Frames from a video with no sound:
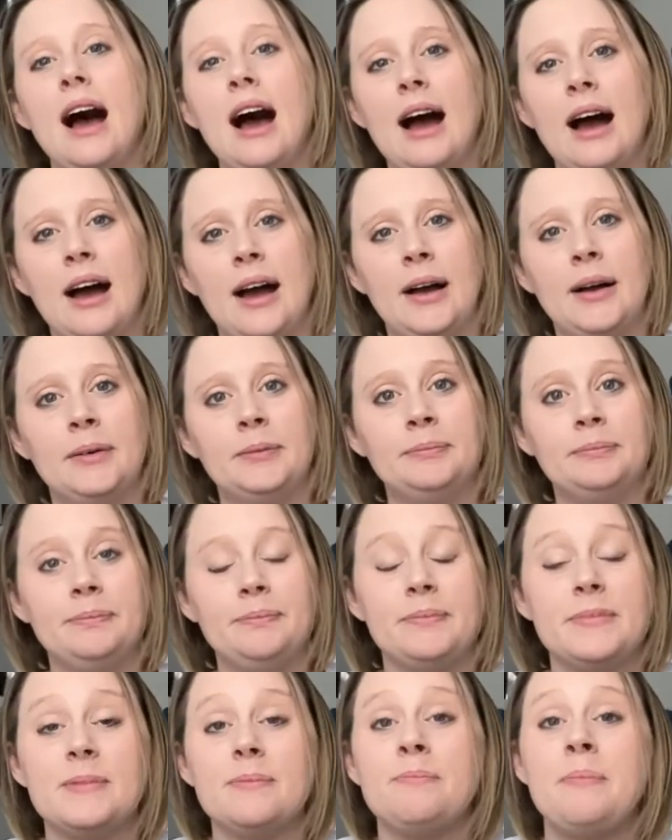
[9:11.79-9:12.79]

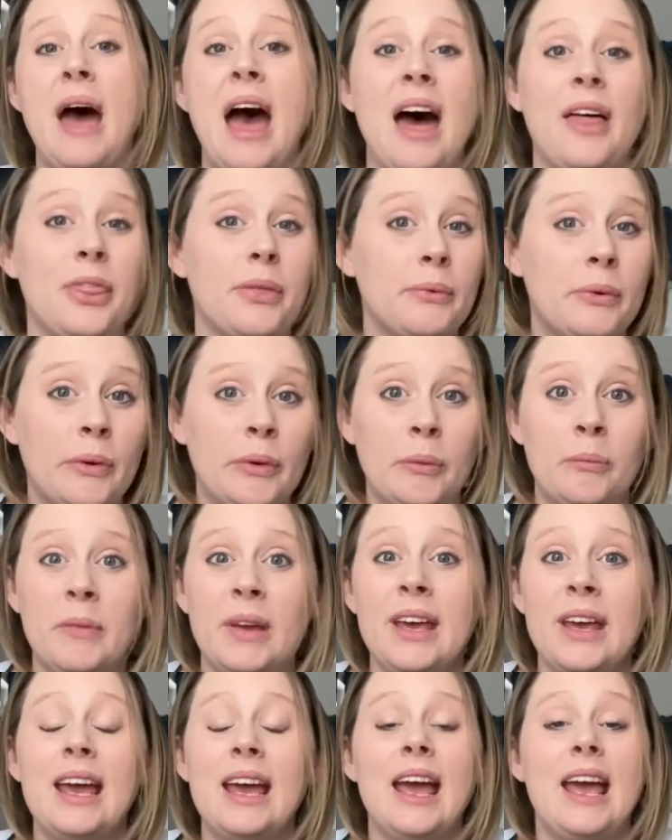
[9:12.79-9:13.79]
Um, bathroom,
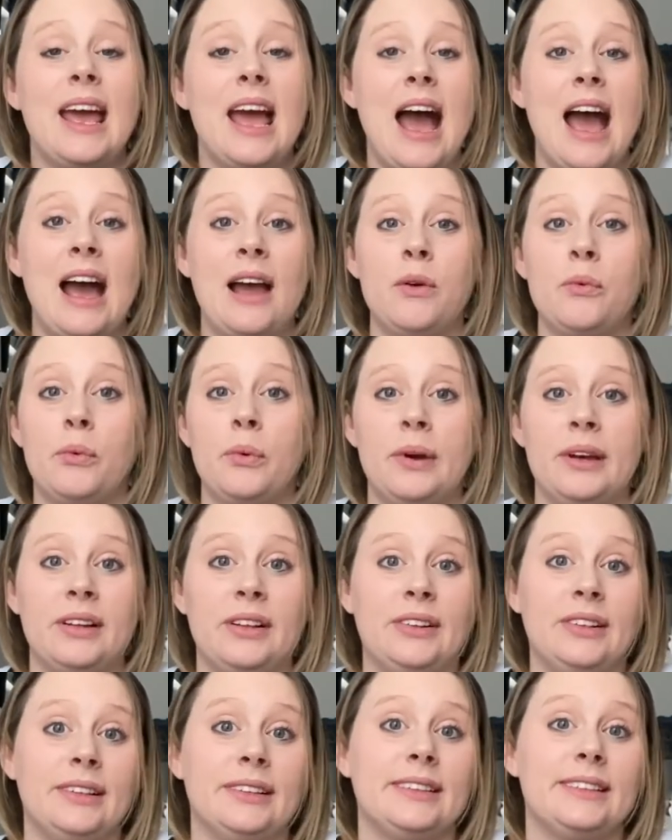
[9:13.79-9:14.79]
I
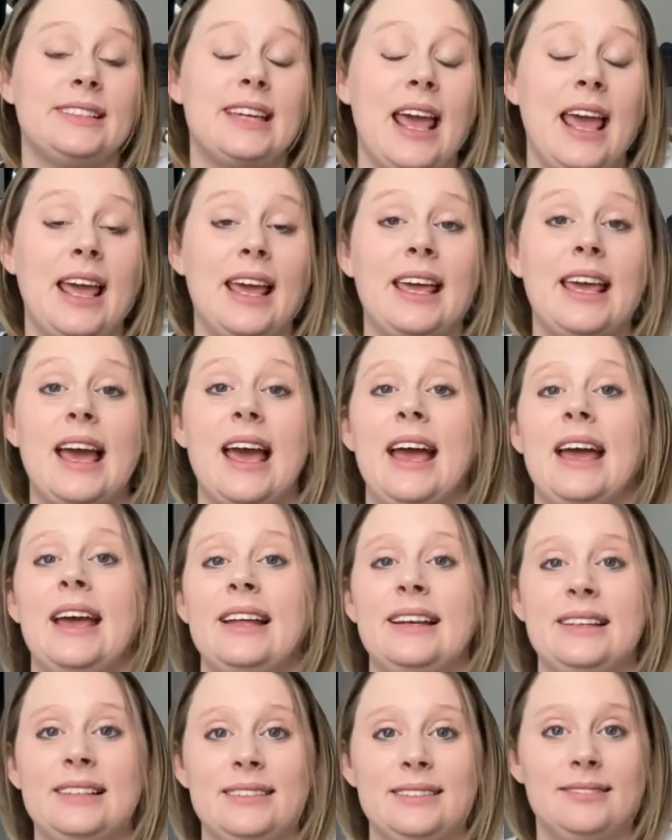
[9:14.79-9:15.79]
will take
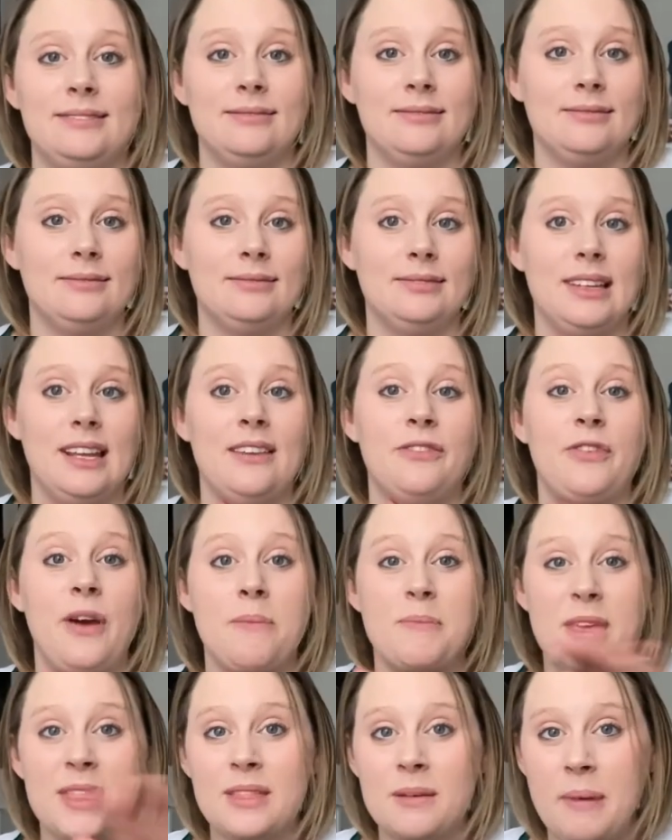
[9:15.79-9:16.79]
and if
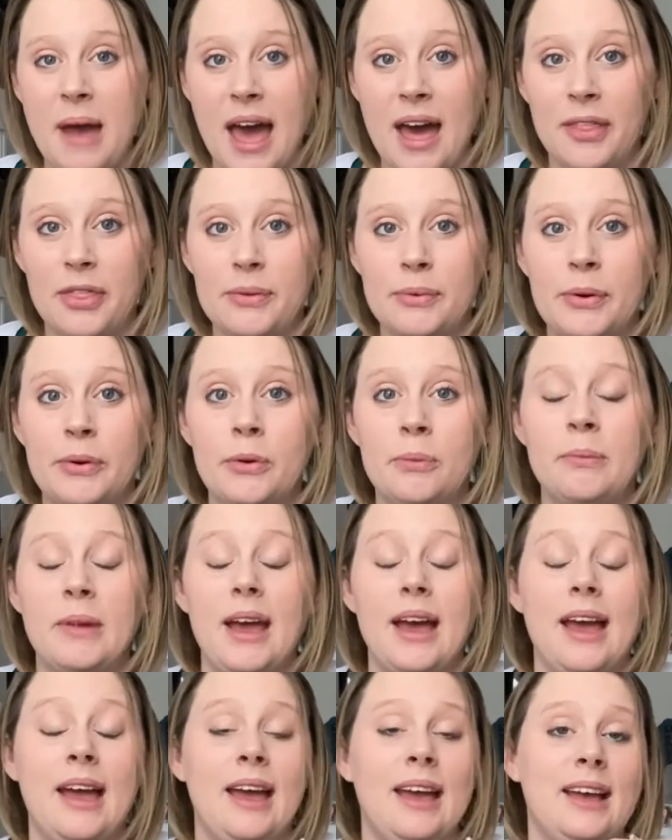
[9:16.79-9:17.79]
I'm in the bathroom
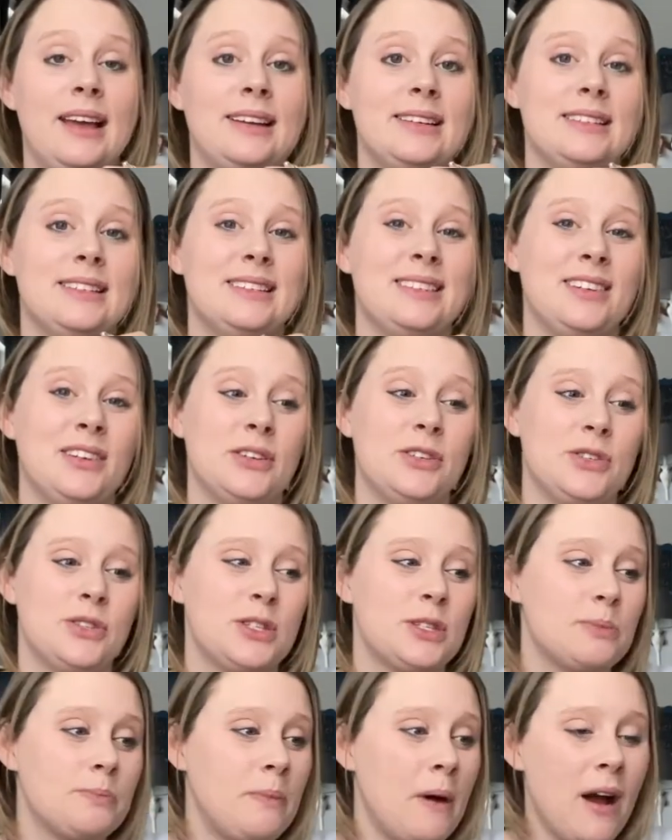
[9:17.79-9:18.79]
and there's
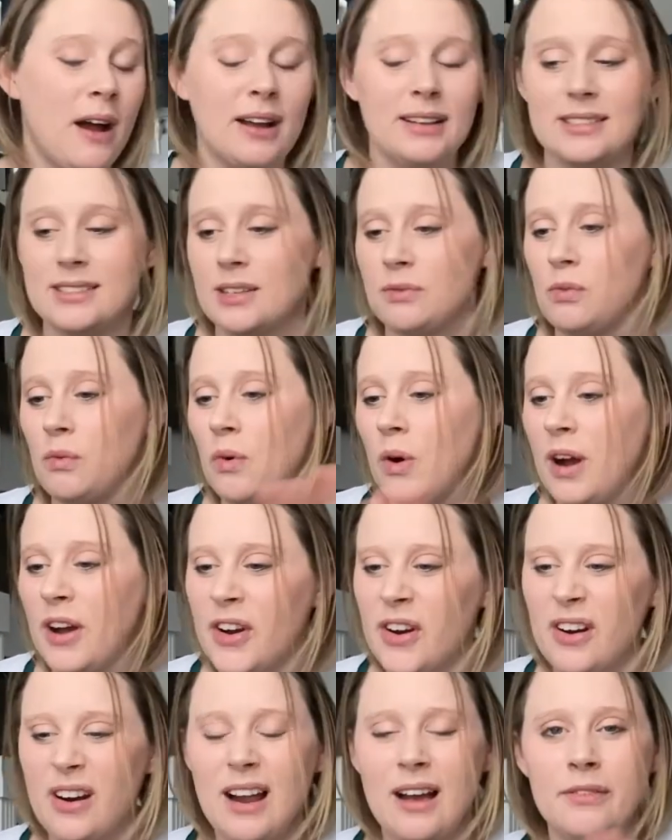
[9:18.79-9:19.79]
spots of
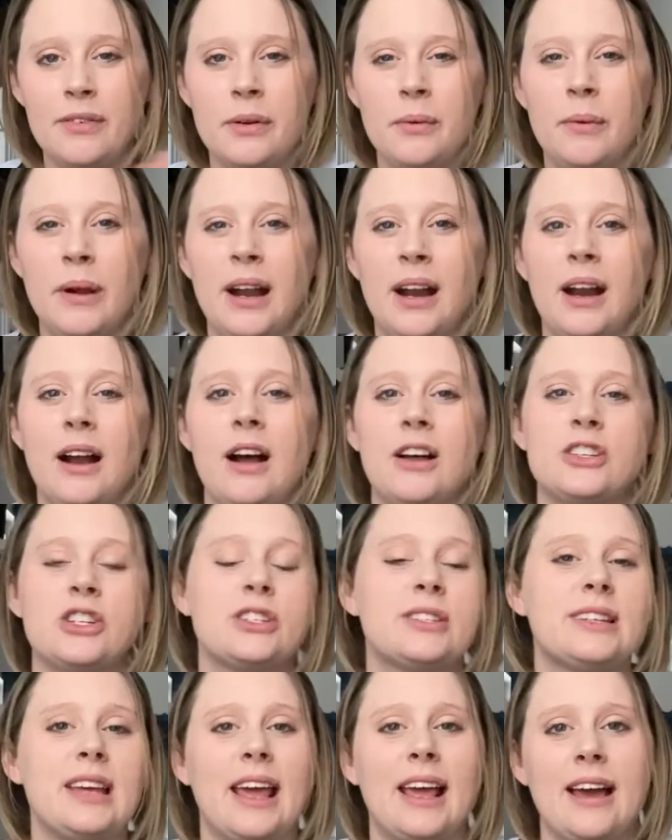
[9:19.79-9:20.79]
water everywhere, I'll
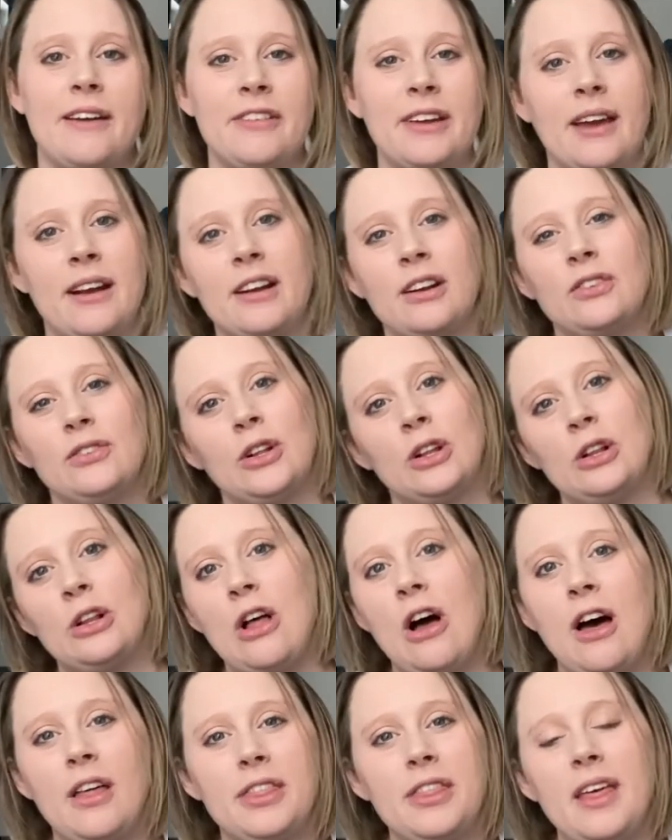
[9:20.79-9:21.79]
just take, I've got a
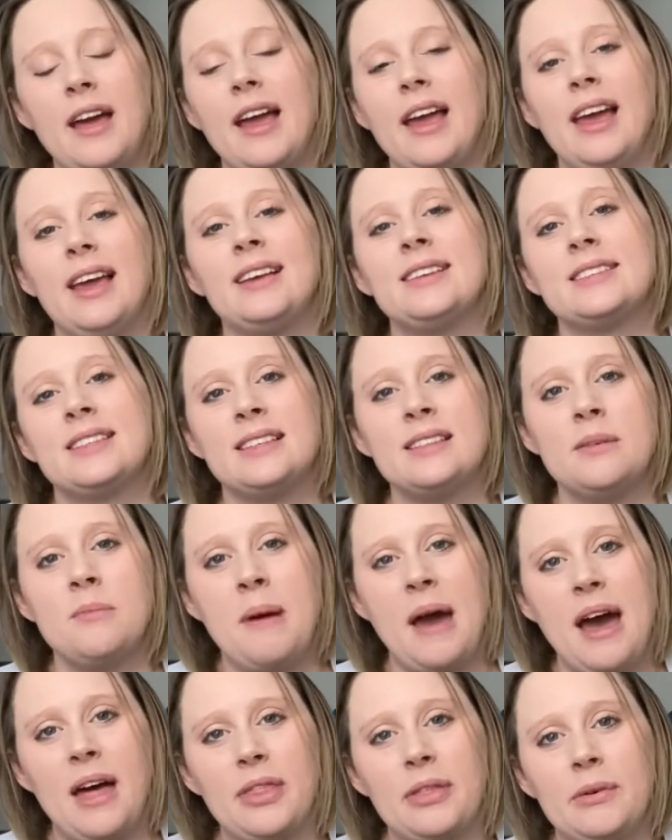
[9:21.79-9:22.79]
cloth that hangs in the
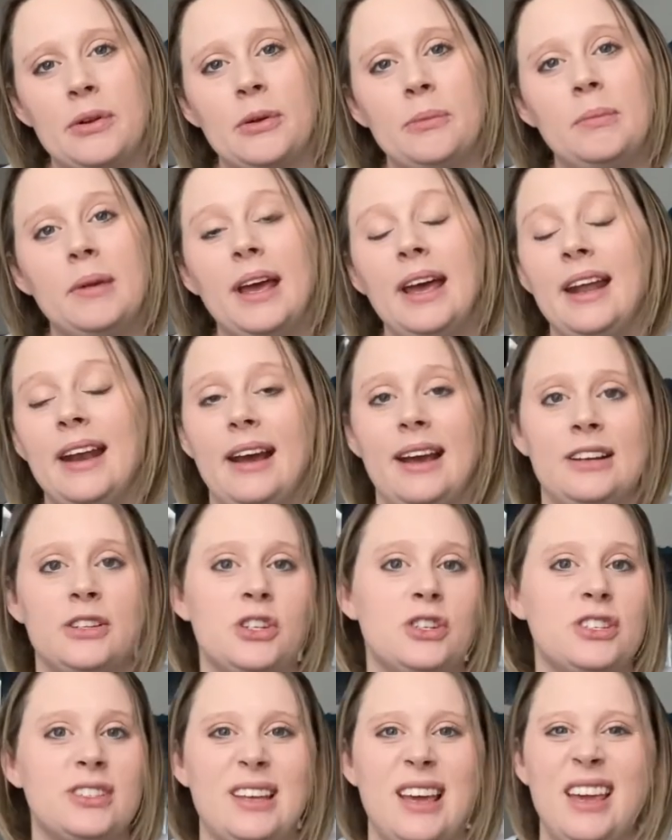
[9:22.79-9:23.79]
bathroom and I
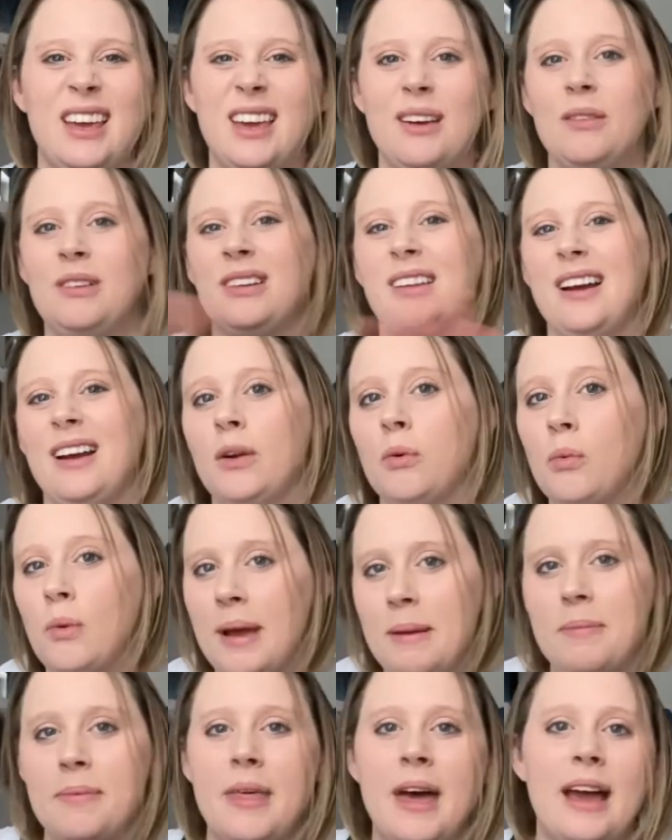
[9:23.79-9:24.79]
just take and kind of
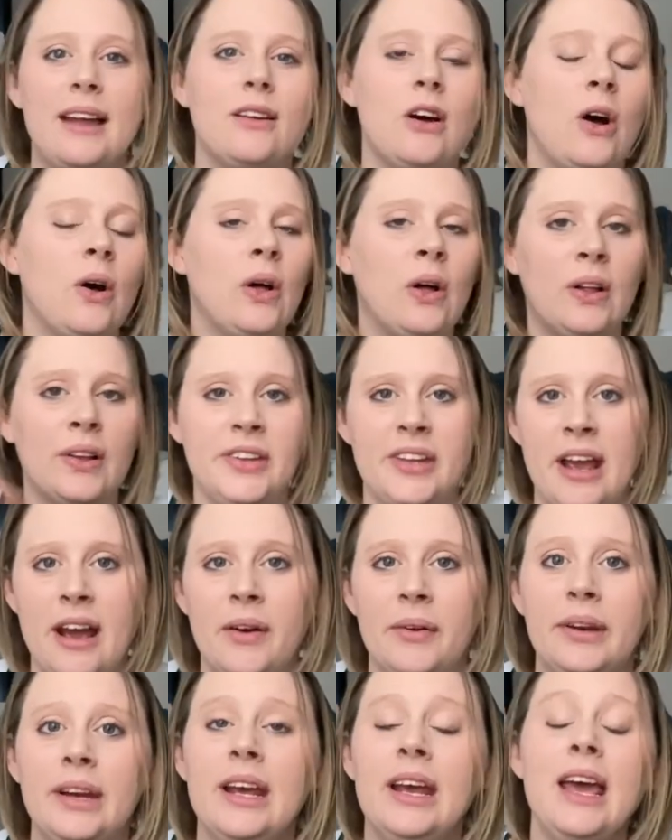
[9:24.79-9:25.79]
wipe that all
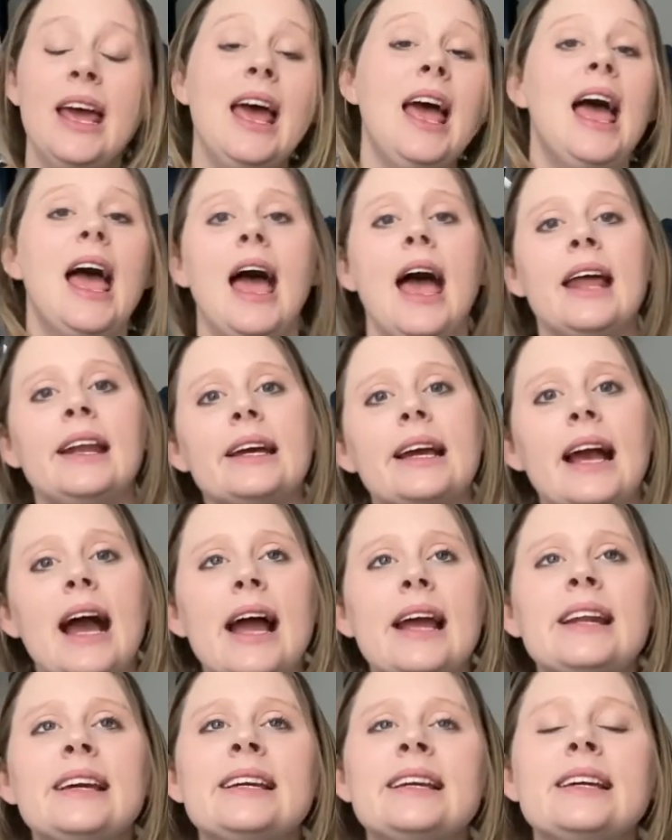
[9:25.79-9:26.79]
down. And it
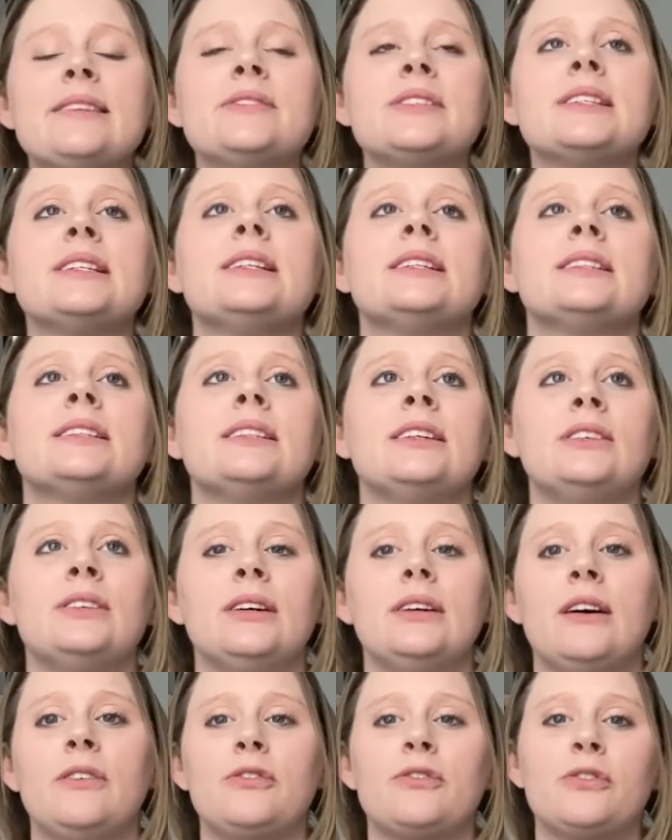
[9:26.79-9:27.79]
kind of gives it a
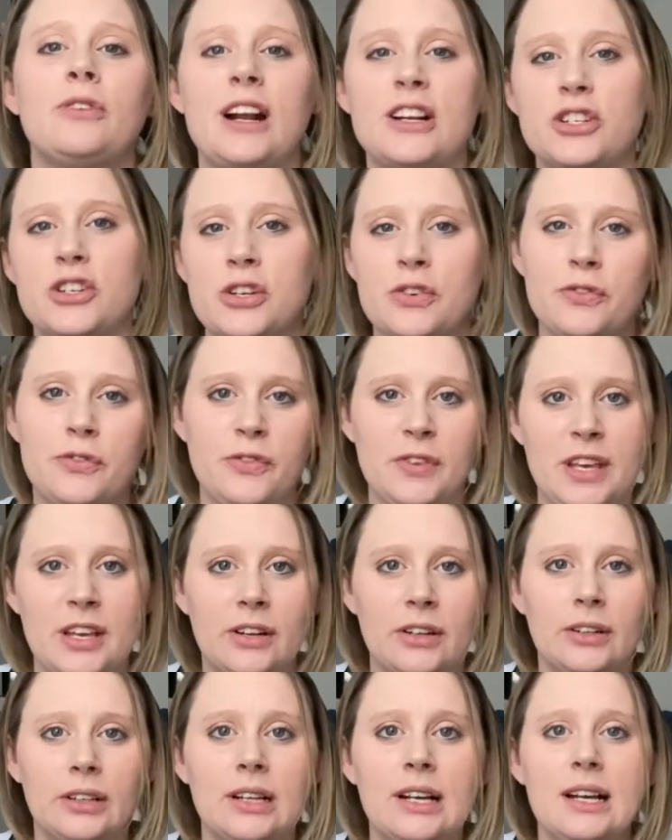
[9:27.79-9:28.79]
little, a fresher feel.